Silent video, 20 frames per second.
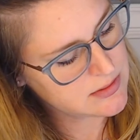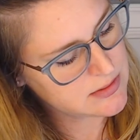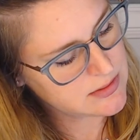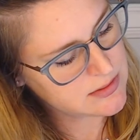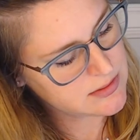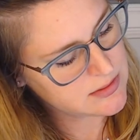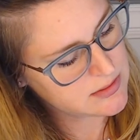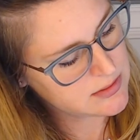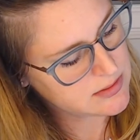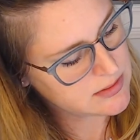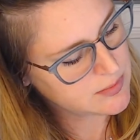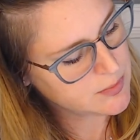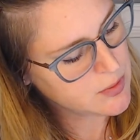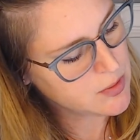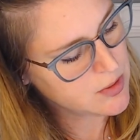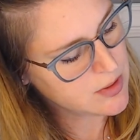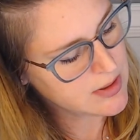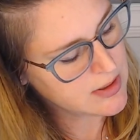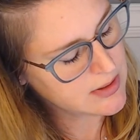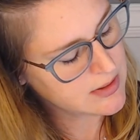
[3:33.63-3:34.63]

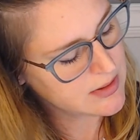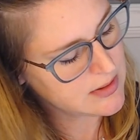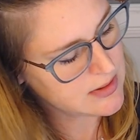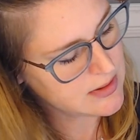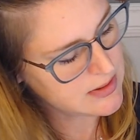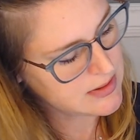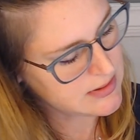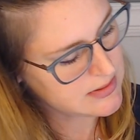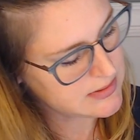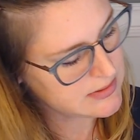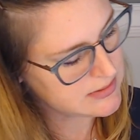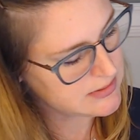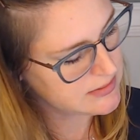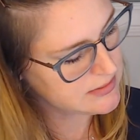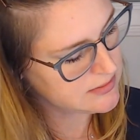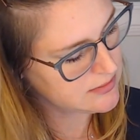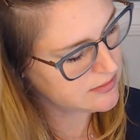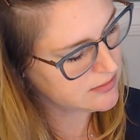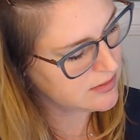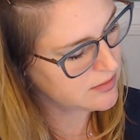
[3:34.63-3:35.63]
supporting
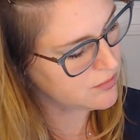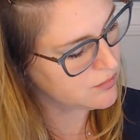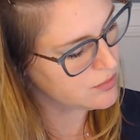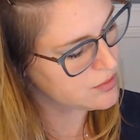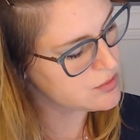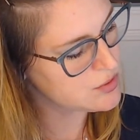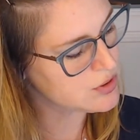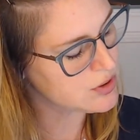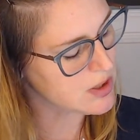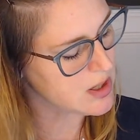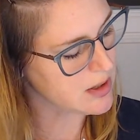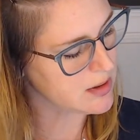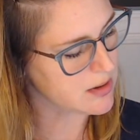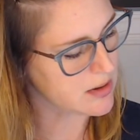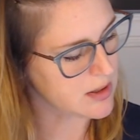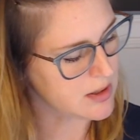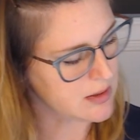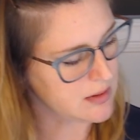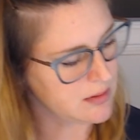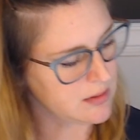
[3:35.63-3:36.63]
this, the root
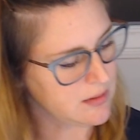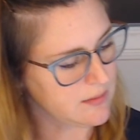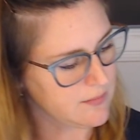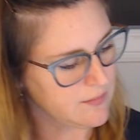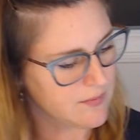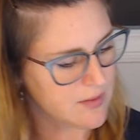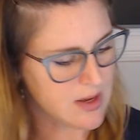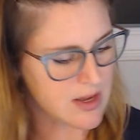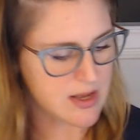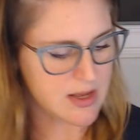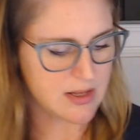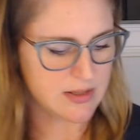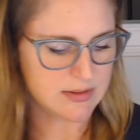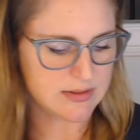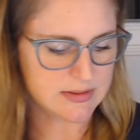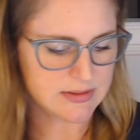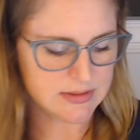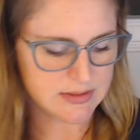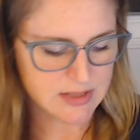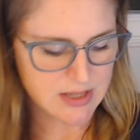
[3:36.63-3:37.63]
chakra. You've got
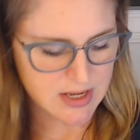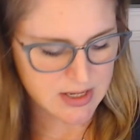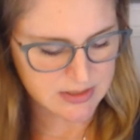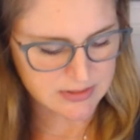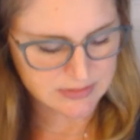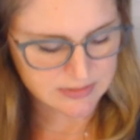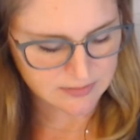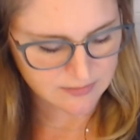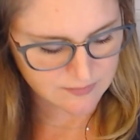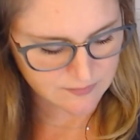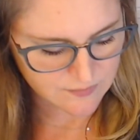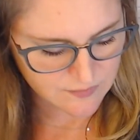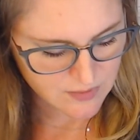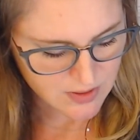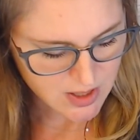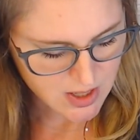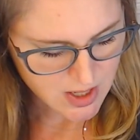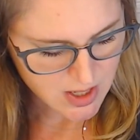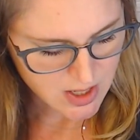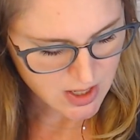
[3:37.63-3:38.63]
Ace of
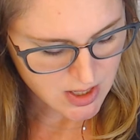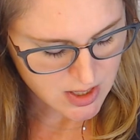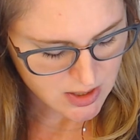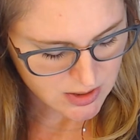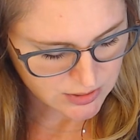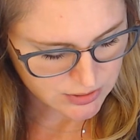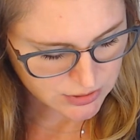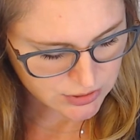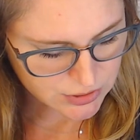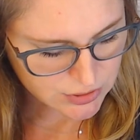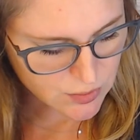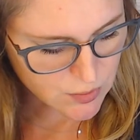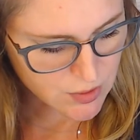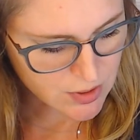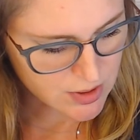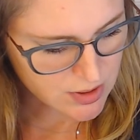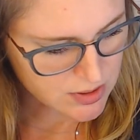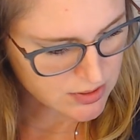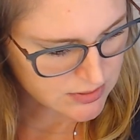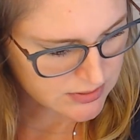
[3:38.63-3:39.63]

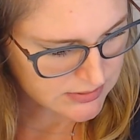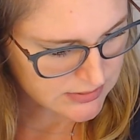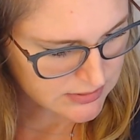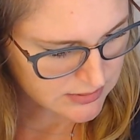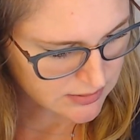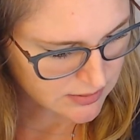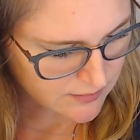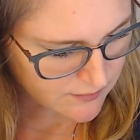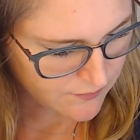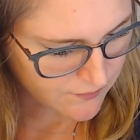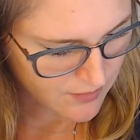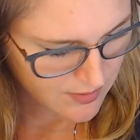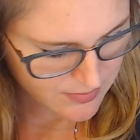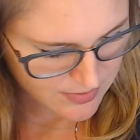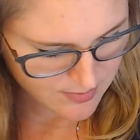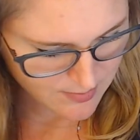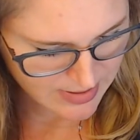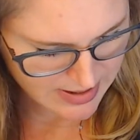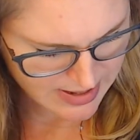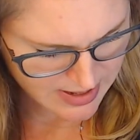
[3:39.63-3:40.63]
Swords from the
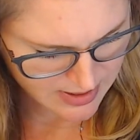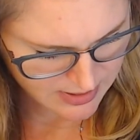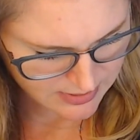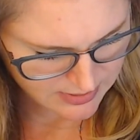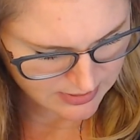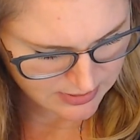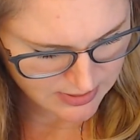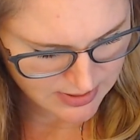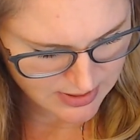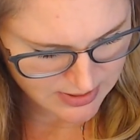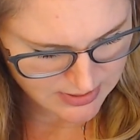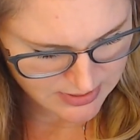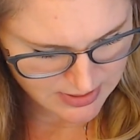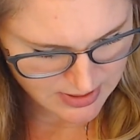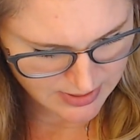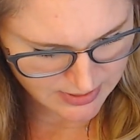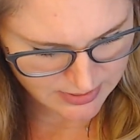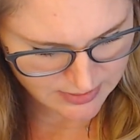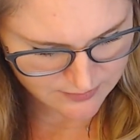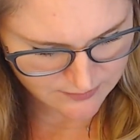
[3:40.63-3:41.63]
back and
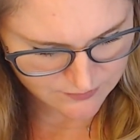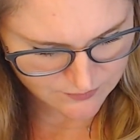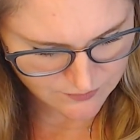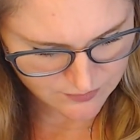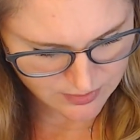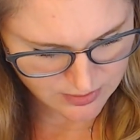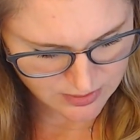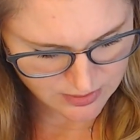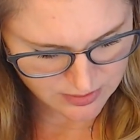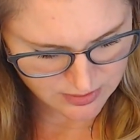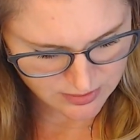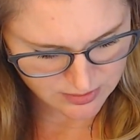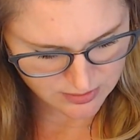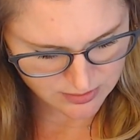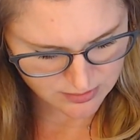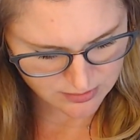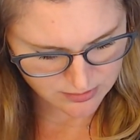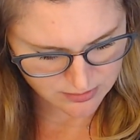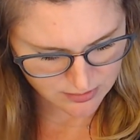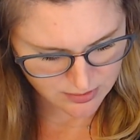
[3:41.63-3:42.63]
Nine of
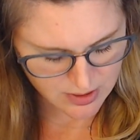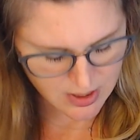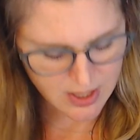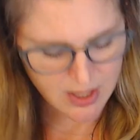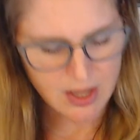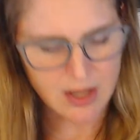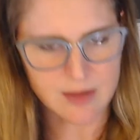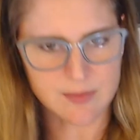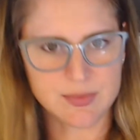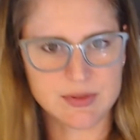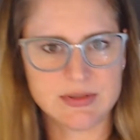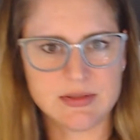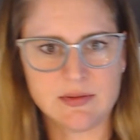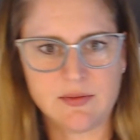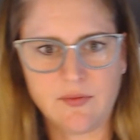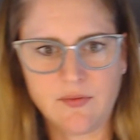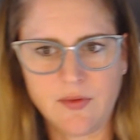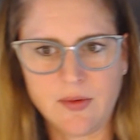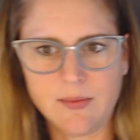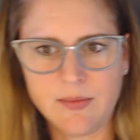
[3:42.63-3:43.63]
Cups
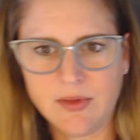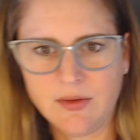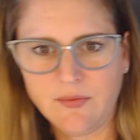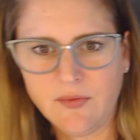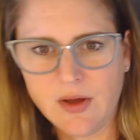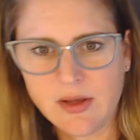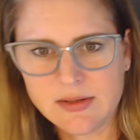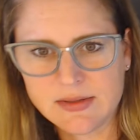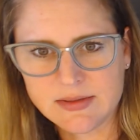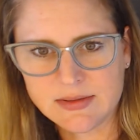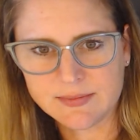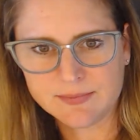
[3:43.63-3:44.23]
from the front.